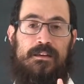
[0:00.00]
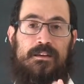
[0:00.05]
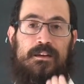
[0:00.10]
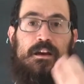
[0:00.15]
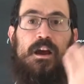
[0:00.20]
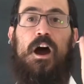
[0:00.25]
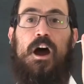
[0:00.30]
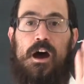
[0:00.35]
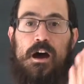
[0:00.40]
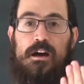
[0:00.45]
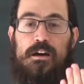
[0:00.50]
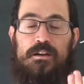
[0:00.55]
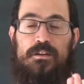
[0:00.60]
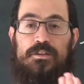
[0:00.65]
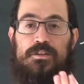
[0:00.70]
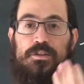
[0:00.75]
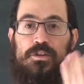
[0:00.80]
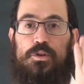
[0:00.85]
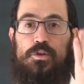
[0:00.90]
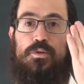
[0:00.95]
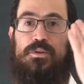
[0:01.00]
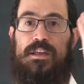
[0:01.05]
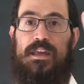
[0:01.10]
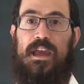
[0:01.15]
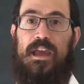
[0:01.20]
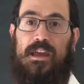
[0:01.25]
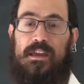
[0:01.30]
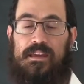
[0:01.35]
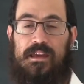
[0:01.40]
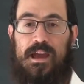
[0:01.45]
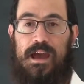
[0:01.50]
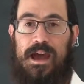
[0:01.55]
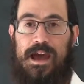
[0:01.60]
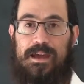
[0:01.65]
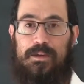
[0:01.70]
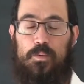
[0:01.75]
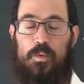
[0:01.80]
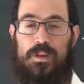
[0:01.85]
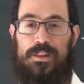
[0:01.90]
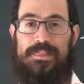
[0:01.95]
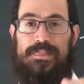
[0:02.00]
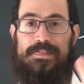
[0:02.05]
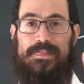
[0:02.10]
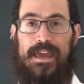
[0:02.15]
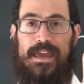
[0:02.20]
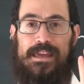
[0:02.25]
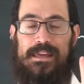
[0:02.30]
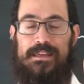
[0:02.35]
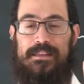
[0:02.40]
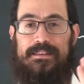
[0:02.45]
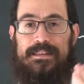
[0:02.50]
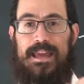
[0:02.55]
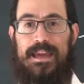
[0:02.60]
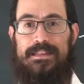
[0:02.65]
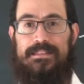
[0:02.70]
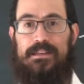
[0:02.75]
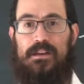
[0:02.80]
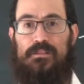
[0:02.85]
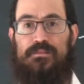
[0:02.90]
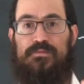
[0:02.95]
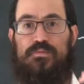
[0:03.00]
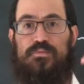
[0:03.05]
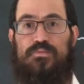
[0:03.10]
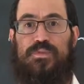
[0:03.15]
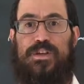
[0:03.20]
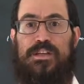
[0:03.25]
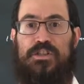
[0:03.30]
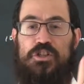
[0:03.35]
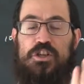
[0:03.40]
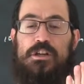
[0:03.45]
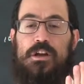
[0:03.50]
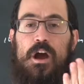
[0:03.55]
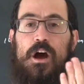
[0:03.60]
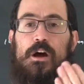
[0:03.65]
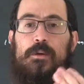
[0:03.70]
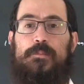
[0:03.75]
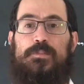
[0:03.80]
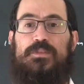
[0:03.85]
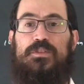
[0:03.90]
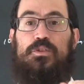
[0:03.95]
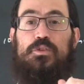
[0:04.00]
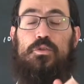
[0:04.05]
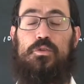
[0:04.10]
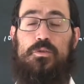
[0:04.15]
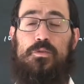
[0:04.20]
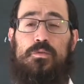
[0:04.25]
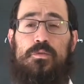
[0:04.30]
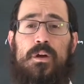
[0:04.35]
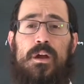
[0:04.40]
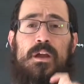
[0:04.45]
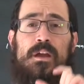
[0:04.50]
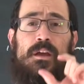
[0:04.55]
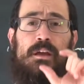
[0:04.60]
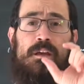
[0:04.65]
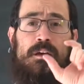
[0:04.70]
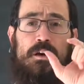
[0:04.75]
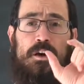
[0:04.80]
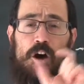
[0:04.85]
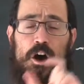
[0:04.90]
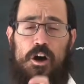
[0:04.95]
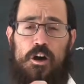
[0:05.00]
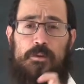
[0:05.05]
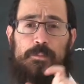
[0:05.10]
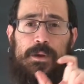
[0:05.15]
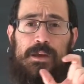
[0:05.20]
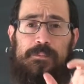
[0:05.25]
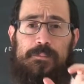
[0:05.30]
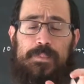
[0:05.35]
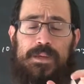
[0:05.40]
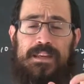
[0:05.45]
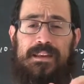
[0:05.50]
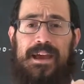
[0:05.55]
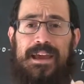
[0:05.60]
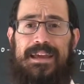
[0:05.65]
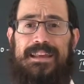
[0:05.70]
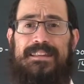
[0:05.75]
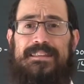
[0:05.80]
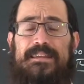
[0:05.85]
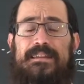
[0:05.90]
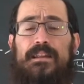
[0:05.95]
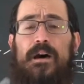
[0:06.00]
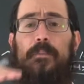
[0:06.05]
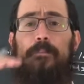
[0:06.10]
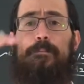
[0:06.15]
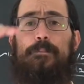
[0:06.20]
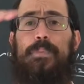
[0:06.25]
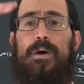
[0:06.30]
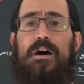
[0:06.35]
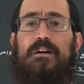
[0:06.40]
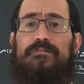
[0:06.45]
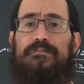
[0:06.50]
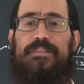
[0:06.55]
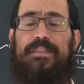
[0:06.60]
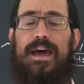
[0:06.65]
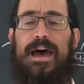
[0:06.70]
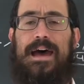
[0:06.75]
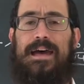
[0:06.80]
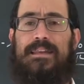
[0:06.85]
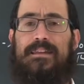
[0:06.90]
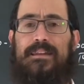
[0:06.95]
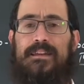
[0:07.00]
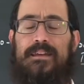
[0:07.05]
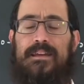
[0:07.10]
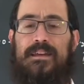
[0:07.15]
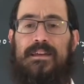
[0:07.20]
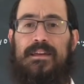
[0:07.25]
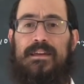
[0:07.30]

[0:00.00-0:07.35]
ka, yud ke, I will thank, the idea of reaching up to chokhmah and bina, and then above that